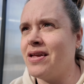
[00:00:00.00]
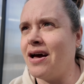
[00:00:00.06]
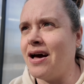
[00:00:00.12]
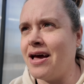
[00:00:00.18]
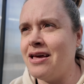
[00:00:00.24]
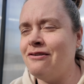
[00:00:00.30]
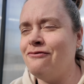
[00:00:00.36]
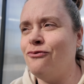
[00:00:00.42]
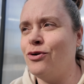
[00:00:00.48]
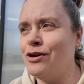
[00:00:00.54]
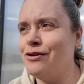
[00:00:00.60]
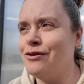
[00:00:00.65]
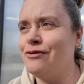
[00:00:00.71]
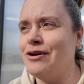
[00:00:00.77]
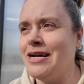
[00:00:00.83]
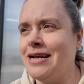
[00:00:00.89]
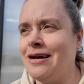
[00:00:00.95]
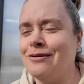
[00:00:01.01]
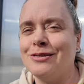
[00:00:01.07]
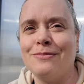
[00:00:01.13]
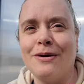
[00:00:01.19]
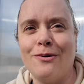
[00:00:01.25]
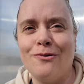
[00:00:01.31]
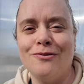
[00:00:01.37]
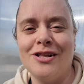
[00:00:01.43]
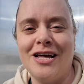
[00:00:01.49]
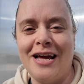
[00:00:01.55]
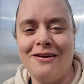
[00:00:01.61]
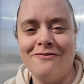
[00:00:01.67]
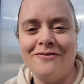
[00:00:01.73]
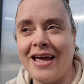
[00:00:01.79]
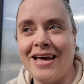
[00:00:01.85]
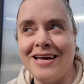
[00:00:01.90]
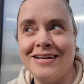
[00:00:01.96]
have wanted a greenhouse my whole
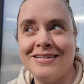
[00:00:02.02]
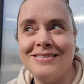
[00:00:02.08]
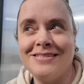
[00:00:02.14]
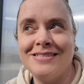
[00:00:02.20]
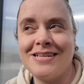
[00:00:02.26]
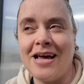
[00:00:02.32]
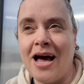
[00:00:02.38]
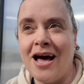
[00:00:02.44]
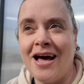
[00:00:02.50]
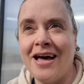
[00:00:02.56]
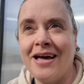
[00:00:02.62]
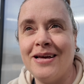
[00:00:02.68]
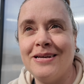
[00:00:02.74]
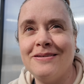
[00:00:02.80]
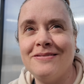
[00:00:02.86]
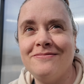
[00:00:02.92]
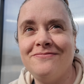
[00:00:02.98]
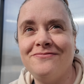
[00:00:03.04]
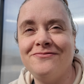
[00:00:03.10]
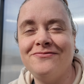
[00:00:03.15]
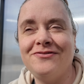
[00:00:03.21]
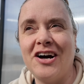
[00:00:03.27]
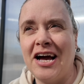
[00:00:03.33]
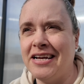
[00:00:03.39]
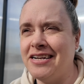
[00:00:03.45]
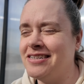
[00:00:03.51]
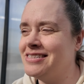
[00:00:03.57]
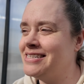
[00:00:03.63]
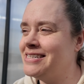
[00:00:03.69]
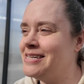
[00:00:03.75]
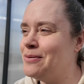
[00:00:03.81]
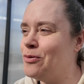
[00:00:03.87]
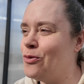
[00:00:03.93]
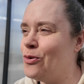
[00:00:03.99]
life, and I
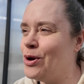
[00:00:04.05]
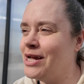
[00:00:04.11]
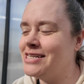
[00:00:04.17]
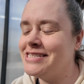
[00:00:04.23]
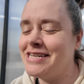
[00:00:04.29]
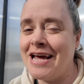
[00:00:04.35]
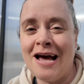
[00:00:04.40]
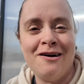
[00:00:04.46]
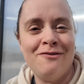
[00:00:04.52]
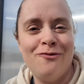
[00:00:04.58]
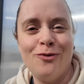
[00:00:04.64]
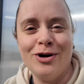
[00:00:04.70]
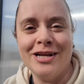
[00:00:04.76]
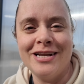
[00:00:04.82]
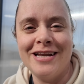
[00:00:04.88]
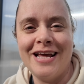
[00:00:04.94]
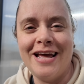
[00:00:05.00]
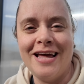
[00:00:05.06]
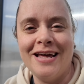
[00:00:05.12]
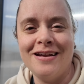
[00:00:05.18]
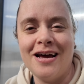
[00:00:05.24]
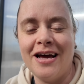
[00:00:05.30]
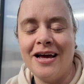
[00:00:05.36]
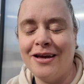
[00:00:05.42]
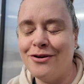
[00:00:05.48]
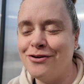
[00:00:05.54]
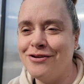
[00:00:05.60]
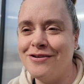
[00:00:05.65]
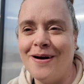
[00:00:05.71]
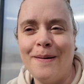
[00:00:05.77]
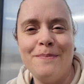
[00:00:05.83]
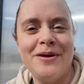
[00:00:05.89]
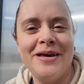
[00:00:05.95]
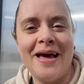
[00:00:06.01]
finally am going to have one, and I could
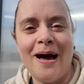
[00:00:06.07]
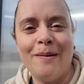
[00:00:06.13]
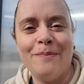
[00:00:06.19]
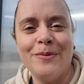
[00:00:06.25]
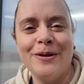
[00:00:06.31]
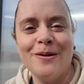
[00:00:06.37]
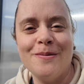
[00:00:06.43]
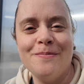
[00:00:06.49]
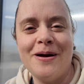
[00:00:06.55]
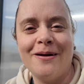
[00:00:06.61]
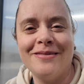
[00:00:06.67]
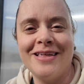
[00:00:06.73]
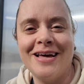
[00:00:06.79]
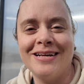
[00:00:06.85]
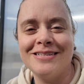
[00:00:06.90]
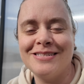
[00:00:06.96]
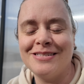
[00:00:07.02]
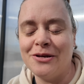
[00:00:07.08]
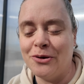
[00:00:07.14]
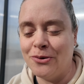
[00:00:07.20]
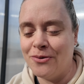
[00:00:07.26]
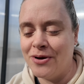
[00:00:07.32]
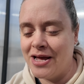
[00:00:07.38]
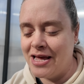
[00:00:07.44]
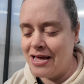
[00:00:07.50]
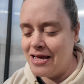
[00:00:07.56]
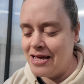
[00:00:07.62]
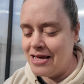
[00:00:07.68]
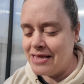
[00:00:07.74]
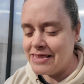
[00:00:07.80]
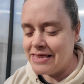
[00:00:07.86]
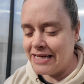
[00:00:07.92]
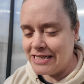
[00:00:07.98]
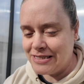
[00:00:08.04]
not be happier about that. So
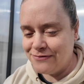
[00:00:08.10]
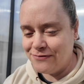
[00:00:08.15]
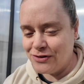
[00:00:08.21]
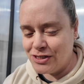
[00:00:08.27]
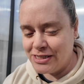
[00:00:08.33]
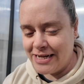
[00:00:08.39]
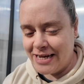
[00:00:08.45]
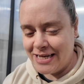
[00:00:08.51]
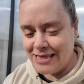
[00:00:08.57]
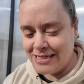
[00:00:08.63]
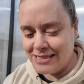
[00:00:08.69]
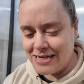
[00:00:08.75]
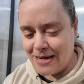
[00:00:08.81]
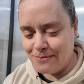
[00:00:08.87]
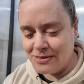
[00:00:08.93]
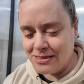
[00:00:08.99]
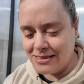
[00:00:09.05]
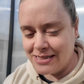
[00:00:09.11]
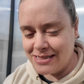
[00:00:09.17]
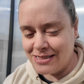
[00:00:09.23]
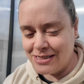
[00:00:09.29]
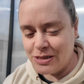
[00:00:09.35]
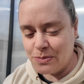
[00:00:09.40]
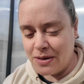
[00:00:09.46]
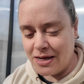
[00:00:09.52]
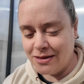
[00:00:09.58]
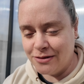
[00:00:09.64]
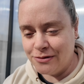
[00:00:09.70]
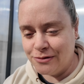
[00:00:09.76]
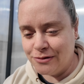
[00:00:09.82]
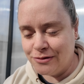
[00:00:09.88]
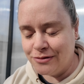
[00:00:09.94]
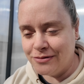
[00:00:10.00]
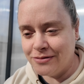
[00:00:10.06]
thanks for taking the time to listen to my
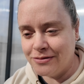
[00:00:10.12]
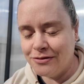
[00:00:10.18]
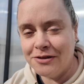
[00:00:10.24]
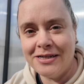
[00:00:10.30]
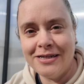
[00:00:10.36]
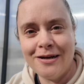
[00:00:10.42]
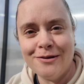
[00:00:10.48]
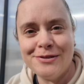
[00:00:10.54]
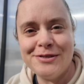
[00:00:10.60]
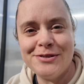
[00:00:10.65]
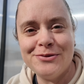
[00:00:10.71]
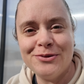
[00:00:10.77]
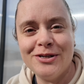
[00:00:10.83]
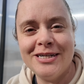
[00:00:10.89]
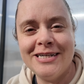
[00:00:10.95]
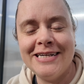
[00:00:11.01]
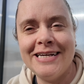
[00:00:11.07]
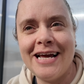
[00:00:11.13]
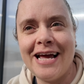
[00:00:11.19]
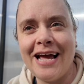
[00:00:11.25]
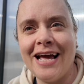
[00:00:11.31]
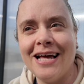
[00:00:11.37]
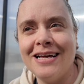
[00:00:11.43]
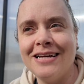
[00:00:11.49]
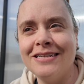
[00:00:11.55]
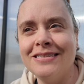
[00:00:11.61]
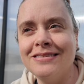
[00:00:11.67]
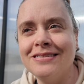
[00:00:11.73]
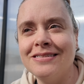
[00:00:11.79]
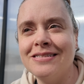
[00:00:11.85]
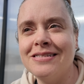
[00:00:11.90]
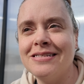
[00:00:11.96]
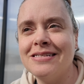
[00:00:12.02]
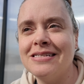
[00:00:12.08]
little greenhouse story,
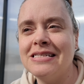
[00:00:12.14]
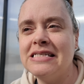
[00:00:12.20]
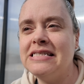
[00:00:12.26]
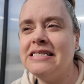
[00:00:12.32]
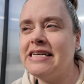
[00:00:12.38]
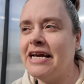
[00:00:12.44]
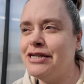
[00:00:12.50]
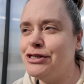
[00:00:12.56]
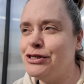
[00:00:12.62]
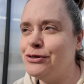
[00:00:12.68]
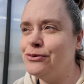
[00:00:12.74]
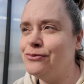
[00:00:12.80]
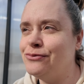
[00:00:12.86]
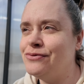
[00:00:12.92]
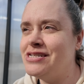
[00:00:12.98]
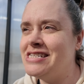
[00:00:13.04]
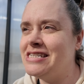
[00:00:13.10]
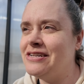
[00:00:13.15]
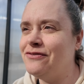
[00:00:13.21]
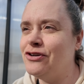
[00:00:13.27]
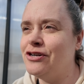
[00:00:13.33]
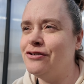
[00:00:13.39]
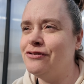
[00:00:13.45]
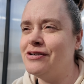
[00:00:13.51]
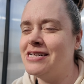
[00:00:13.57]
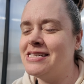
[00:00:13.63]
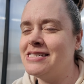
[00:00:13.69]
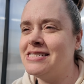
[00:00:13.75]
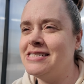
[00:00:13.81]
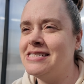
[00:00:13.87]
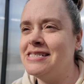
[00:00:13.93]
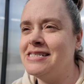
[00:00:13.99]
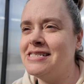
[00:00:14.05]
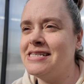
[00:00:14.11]
and stay tuned if you're
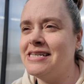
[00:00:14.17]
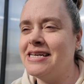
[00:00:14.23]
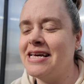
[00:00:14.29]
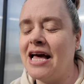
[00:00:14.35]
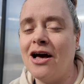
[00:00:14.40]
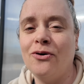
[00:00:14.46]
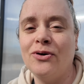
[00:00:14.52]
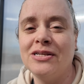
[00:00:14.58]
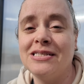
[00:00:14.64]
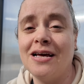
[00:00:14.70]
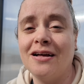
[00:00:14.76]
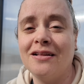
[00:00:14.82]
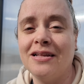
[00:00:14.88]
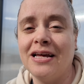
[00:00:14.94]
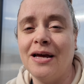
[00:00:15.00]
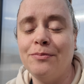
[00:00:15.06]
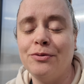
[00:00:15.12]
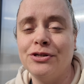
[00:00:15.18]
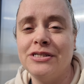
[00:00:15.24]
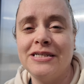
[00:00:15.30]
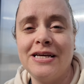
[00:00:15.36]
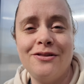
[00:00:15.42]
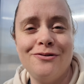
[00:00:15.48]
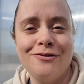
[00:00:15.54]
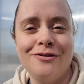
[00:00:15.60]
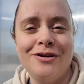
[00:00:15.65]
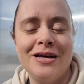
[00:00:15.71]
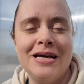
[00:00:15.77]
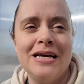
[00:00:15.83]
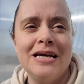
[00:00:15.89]
interested in seeing how exactly I put together